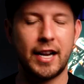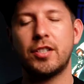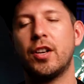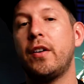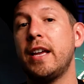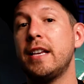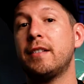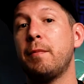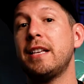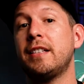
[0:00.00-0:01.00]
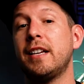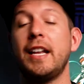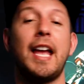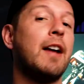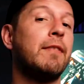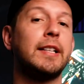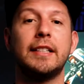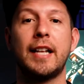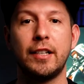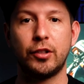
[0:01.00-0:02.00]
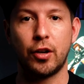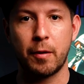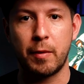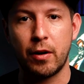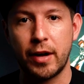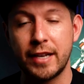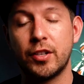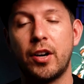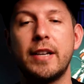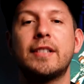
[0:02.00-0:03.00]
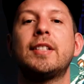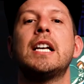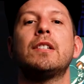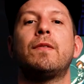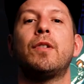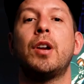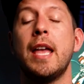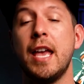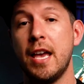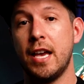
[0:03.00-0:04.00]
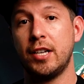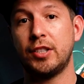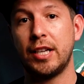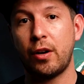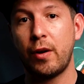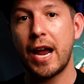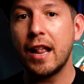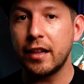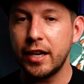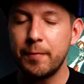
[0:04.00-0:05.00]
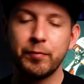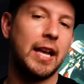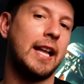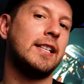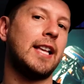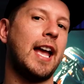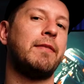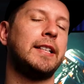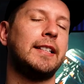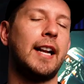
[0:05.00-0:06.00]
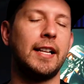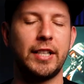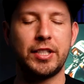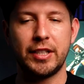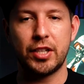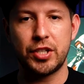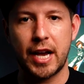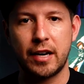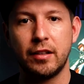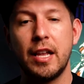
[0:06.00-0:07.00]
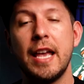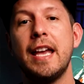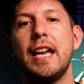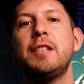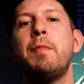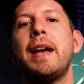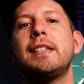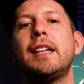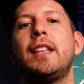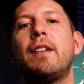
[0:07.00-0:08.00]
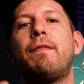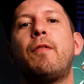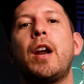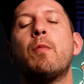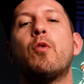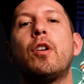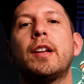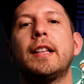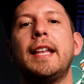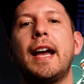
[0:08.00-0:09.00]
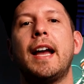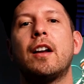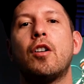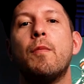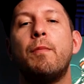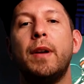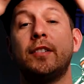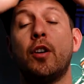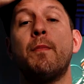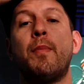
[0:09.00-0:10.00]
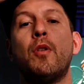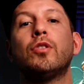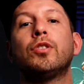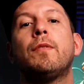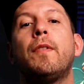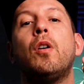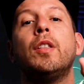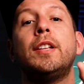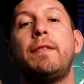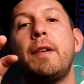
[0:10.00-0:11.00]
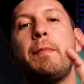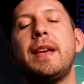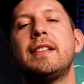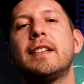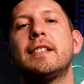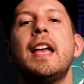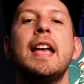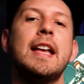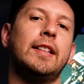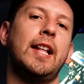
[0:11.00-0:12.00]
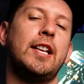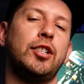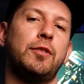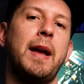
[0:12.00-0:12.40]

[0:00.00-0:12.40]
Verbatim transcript: And XR is basically everything that I talk about. XR stands for extended reality, and it's everything that I teach in the channel. It's basically the framework that com is composed of all the different pieces that I just